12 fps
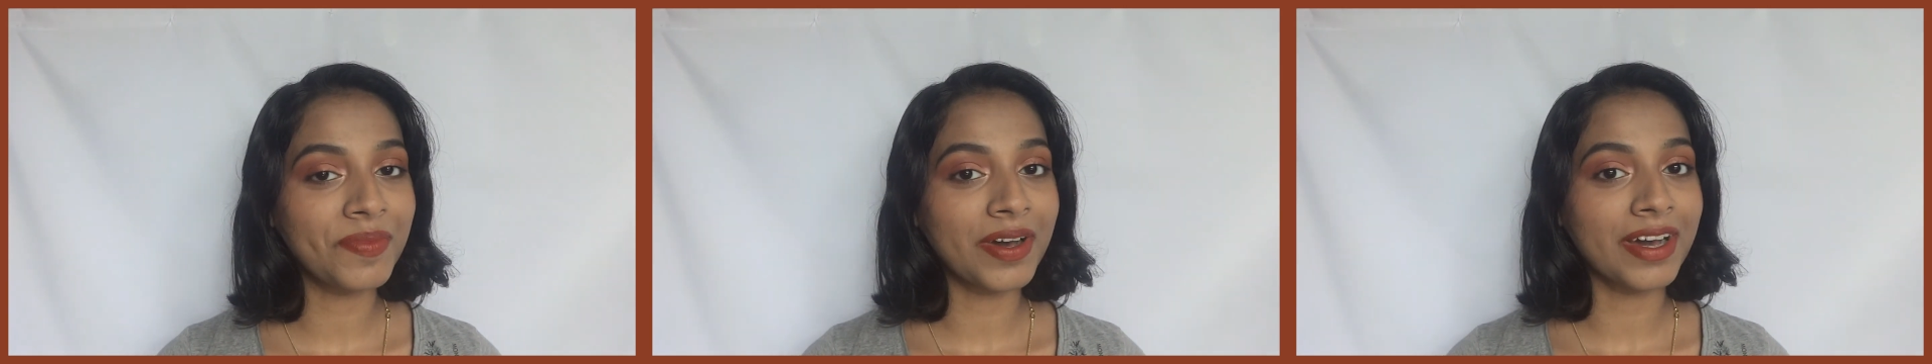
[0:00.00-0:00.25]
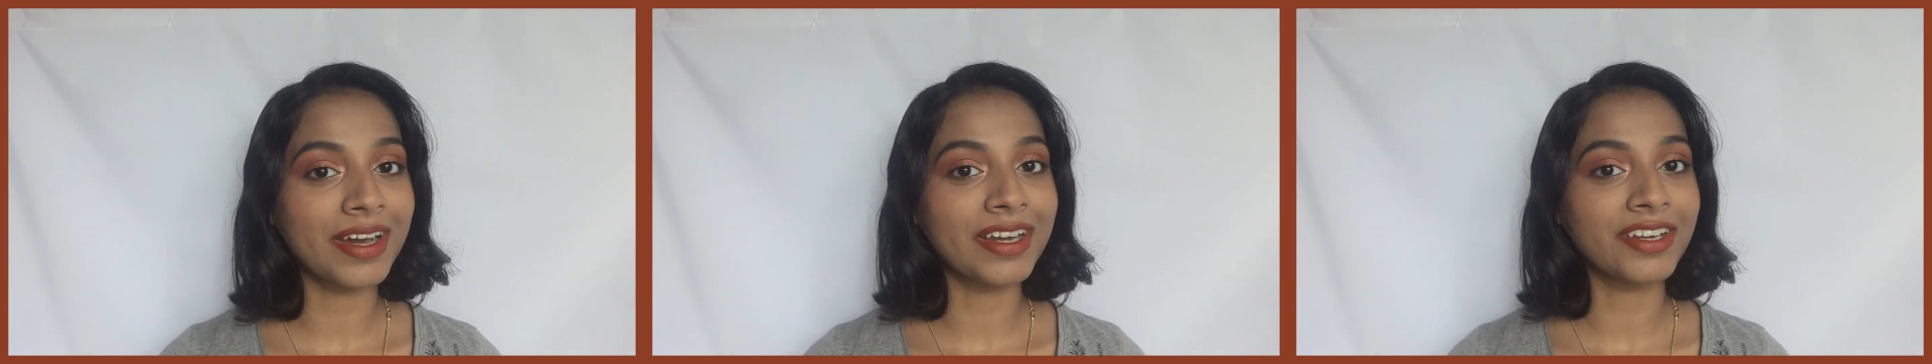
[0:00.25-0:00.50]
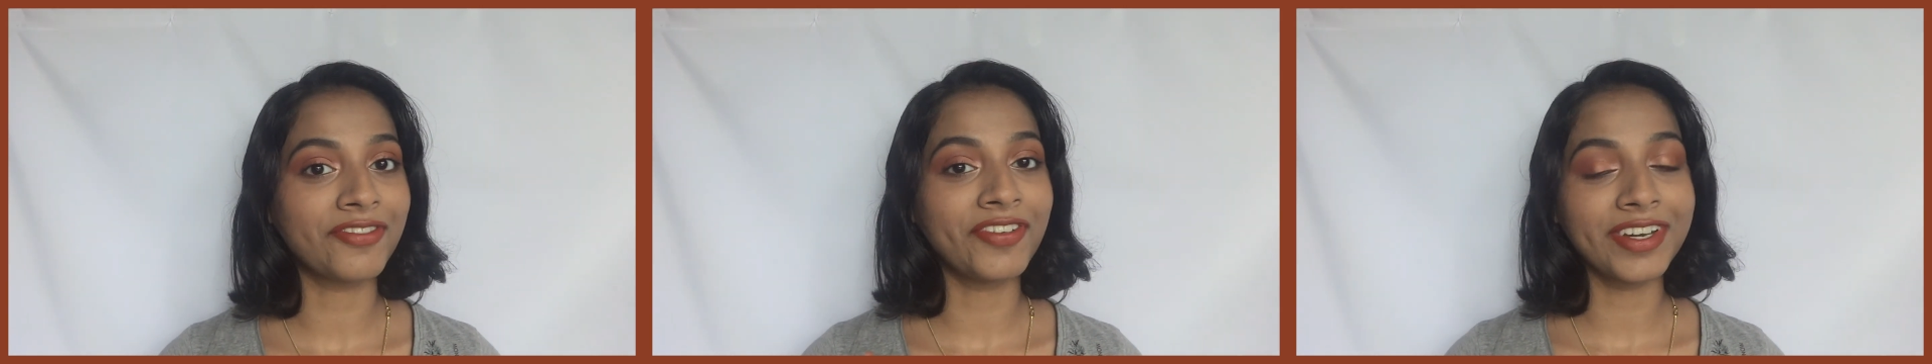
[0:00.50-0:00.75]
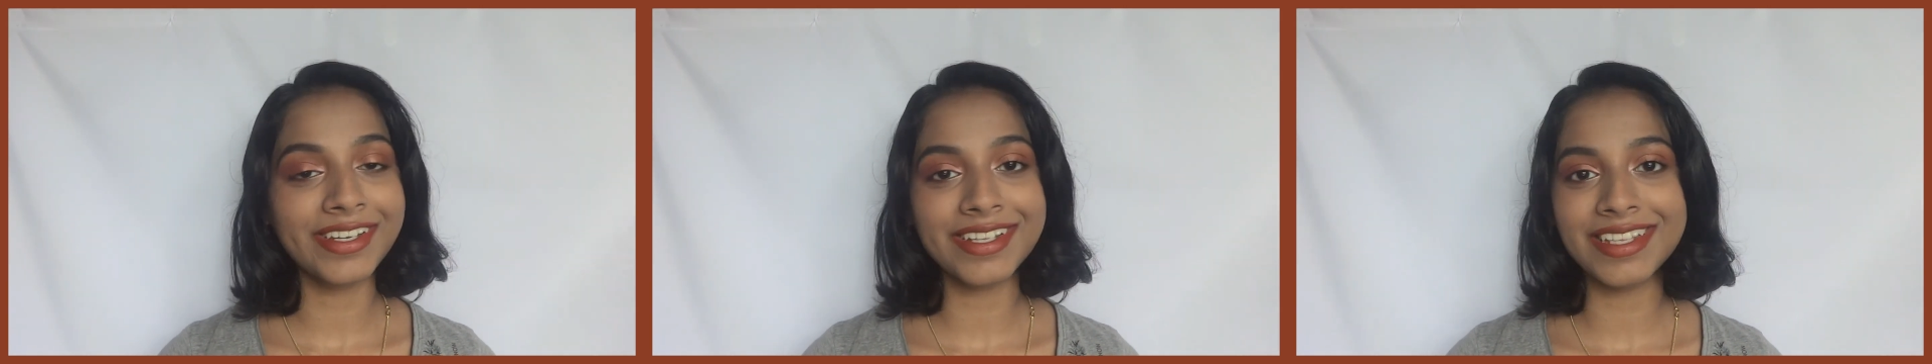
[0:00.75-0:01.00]
But
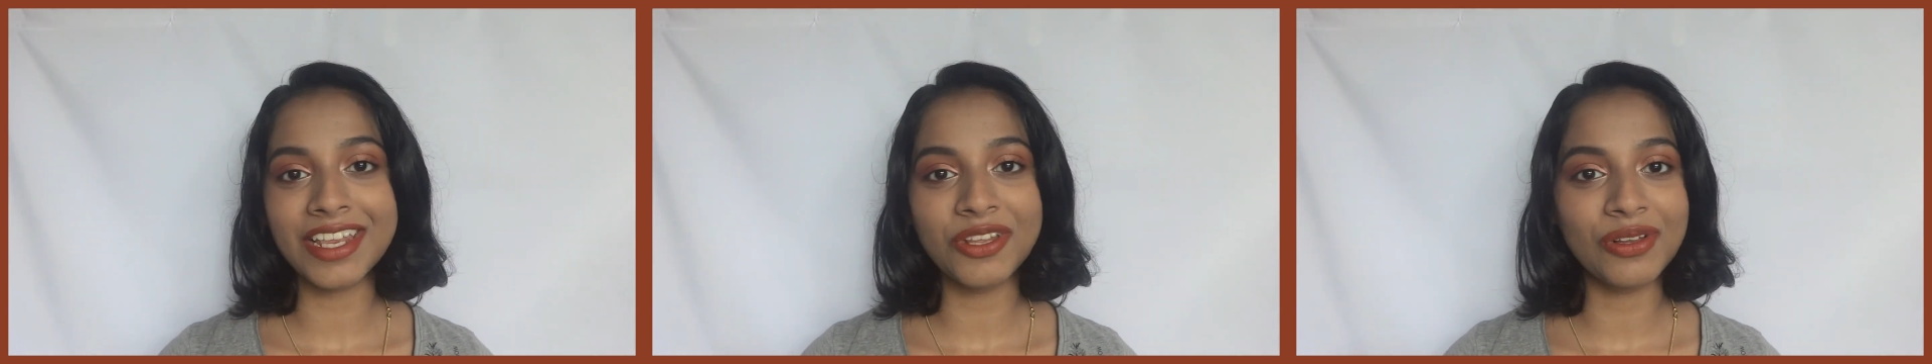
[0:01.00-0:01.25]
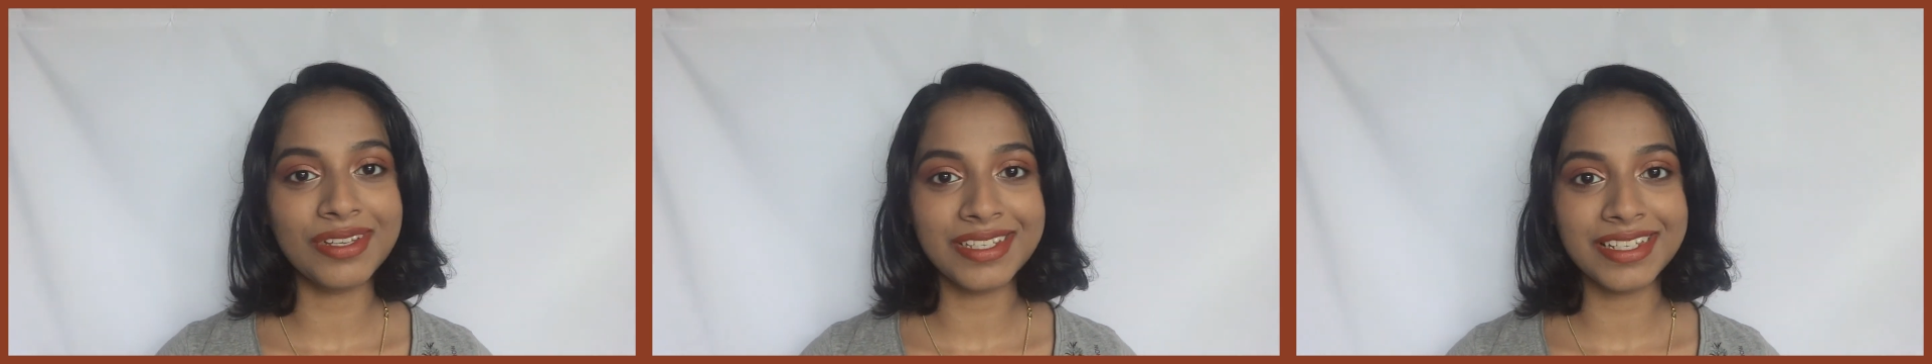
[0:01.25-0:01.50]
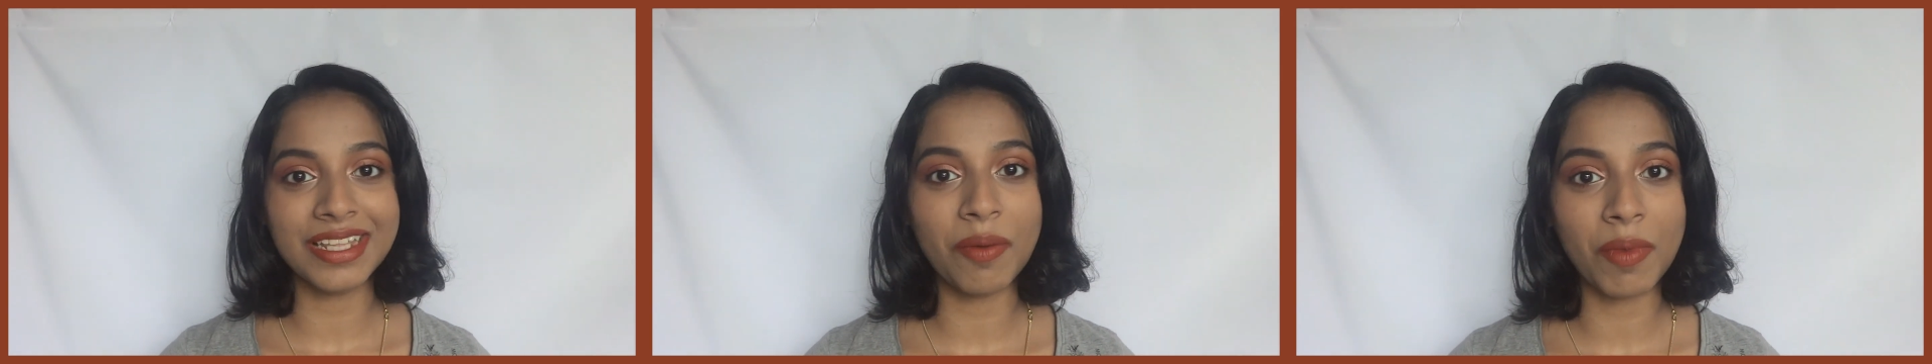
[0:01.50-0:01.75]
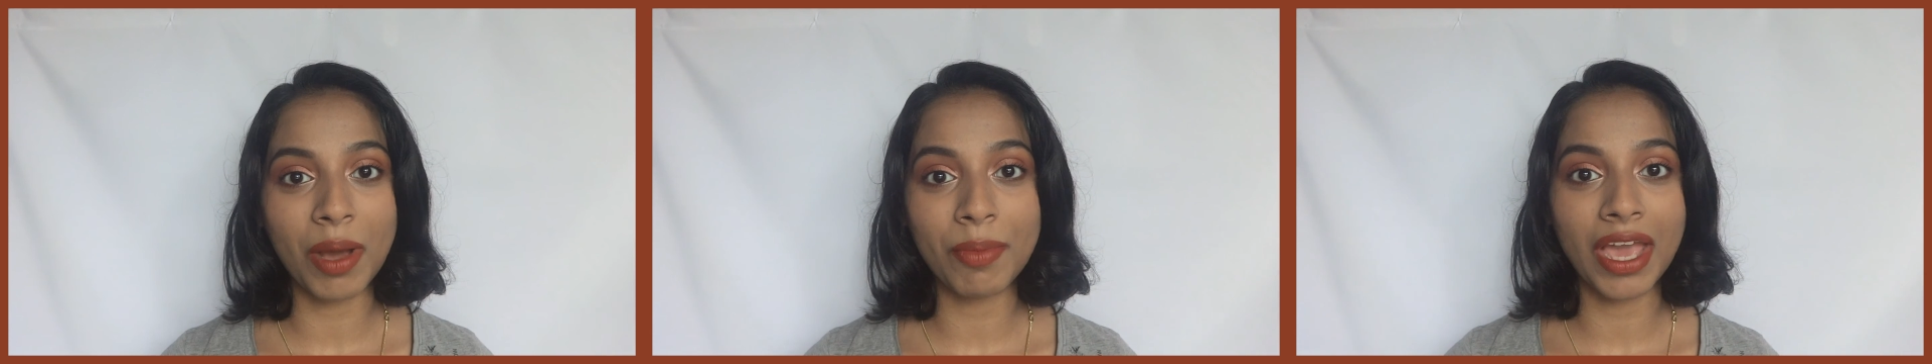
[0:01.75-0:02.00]
if it is, then you'll see
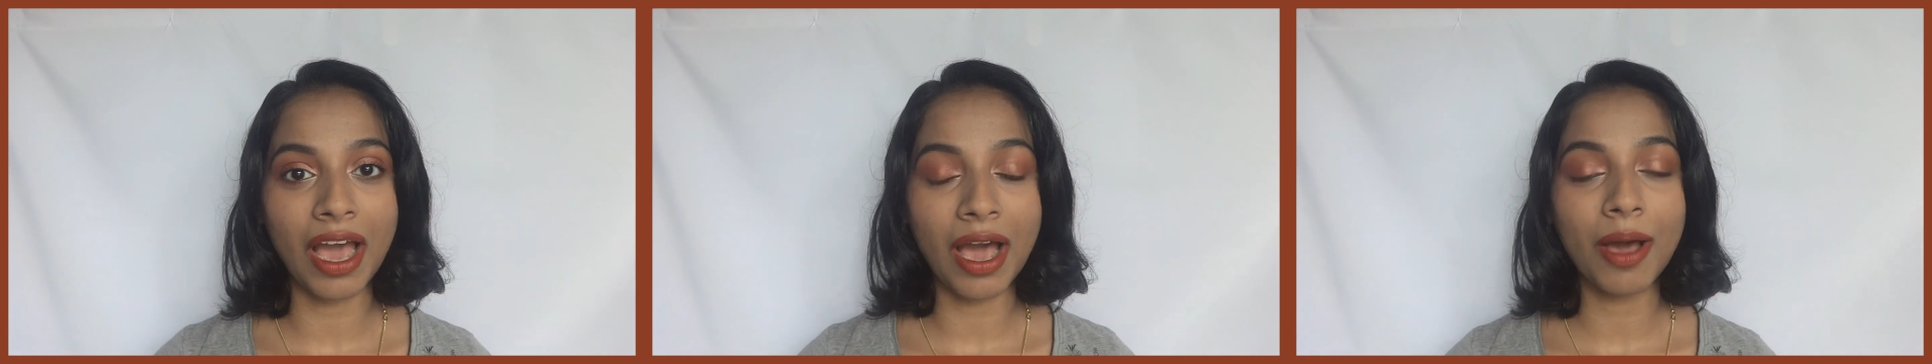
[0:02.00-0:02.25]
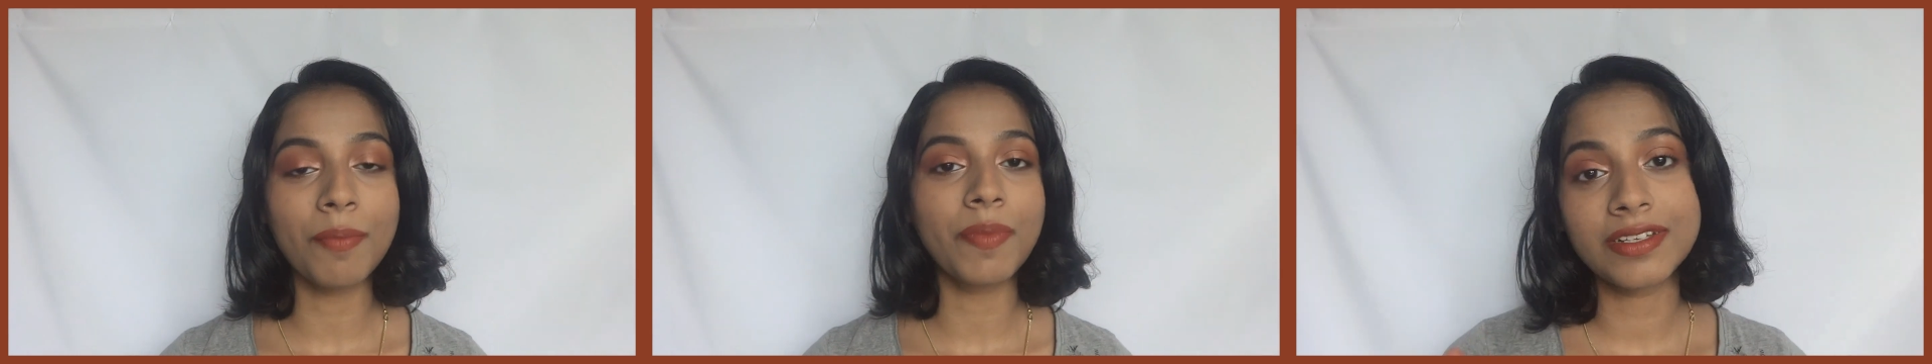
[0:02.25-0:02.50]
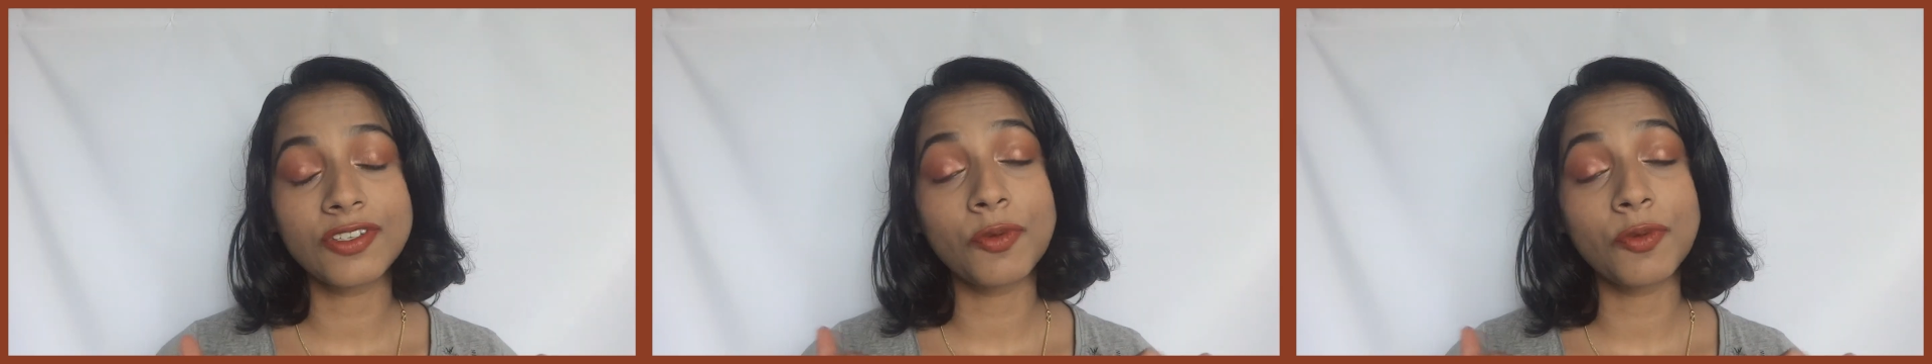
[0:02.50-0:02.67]
them coming up.